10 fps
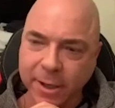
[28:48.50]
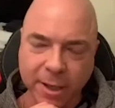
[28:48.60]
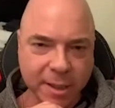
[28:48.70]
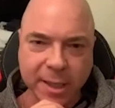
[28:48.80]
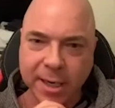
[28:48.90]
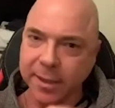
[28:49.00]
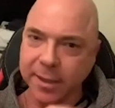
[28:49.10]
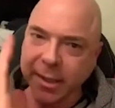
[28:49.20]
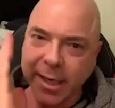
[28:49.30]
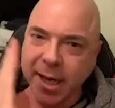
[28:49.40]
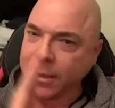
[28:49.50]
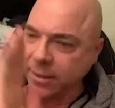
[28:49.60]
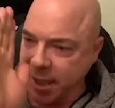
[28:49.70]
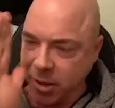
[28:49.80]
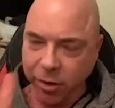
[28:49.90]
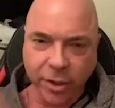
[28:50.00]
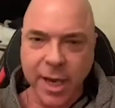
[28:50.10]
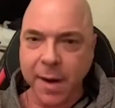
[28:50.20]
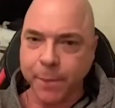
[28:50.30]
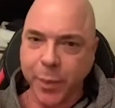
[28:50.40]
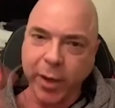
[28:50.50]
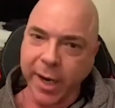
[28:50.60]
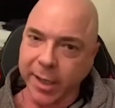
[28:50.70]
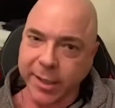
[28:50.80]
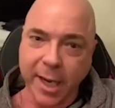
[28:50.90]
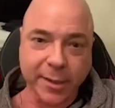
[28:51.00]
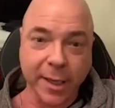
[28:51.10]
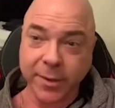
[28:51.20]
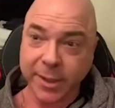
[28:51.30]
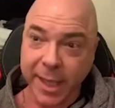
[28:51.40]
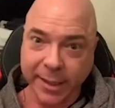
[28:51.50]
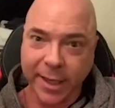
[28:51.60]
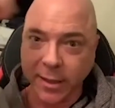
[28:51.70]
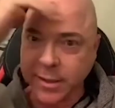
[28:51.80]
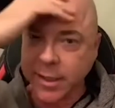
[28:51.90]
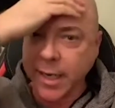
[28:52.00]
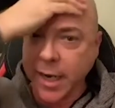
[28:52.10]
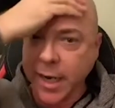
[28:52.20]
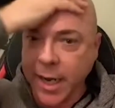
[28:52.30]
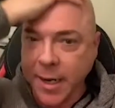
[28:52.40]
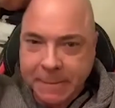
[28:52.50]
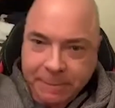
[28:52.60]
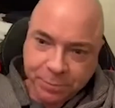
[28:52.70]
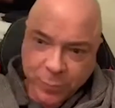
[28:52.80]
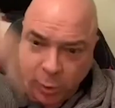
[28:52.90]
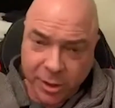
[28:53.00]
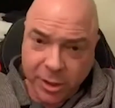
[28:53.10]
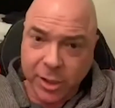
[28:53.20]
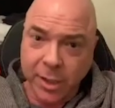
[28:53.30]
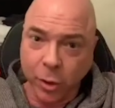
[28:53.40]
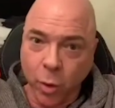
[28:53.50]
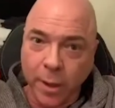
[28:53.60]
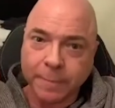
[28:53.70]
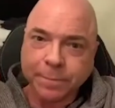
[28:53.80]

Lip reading: on the nail. Thank you, good night, and I ducked. And I was staying at the Hilton that night, which is just around the corner.